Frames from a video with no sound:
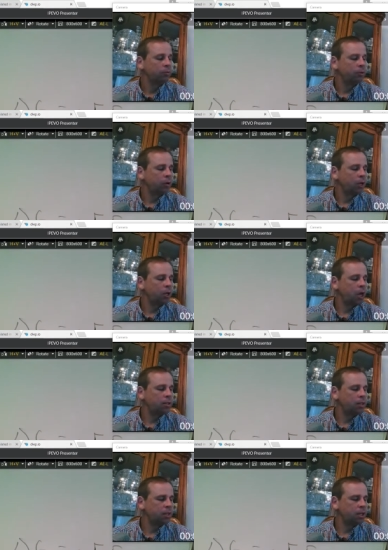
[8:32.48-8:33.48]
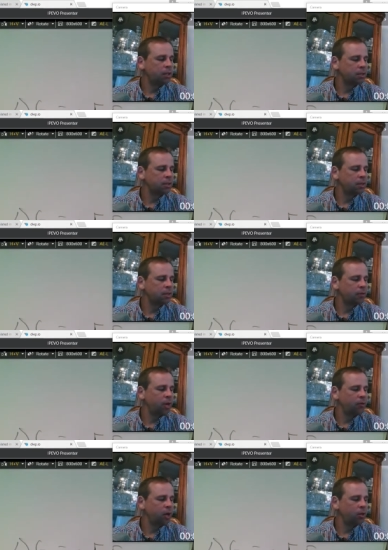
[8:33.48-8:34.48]
Faraday constant,
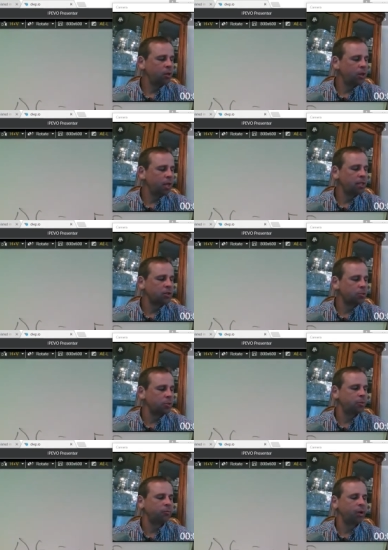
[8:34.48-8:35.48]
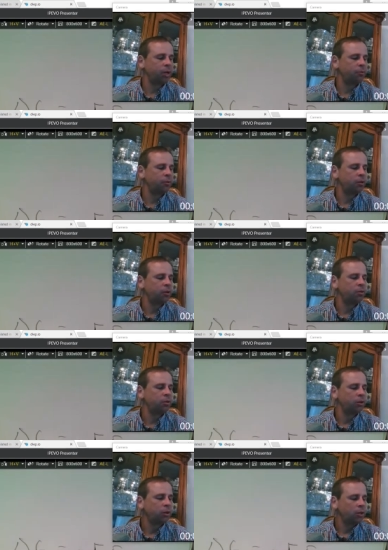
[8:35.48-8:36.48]
96,500, that's going to be provided for you
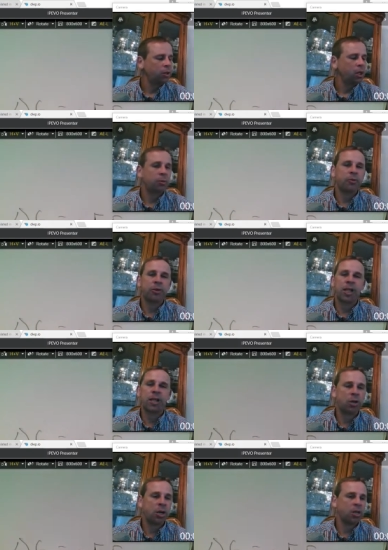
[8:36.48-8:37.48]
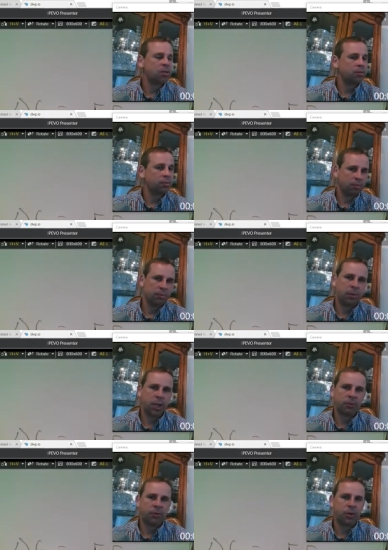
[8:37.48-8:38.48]
number of electrons. We'll
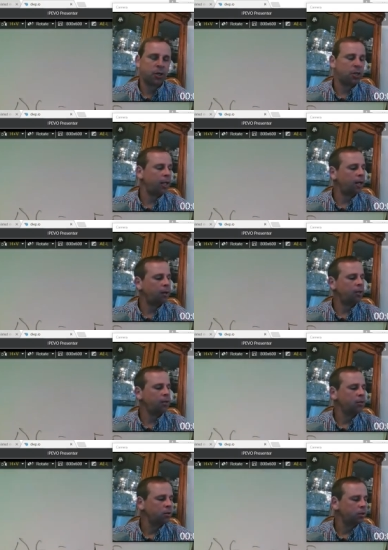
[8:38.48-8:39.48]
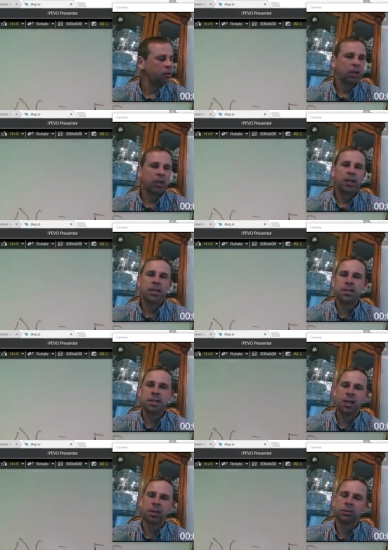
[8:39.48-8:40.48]
have to figure that out here. E
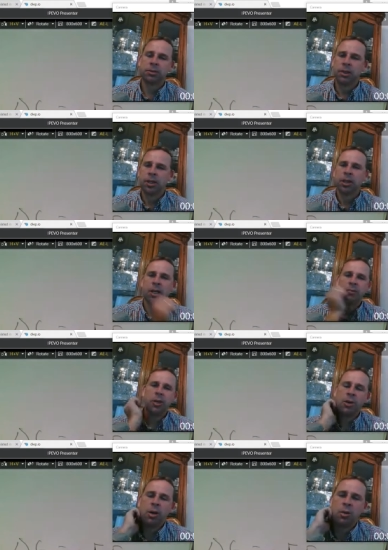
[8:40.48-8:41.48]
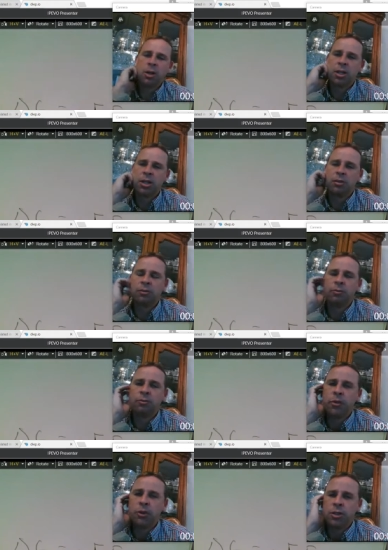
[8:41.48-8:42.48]
cell. Can I figure out what the
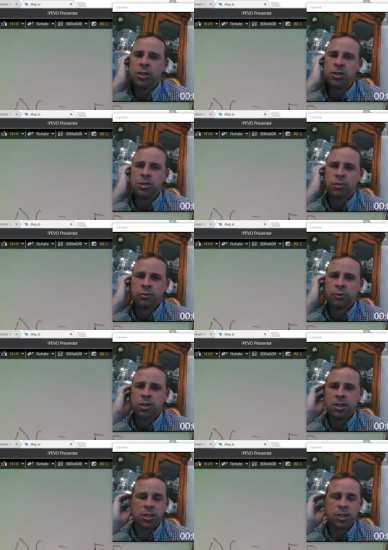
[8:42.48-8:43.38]
voltage for the is?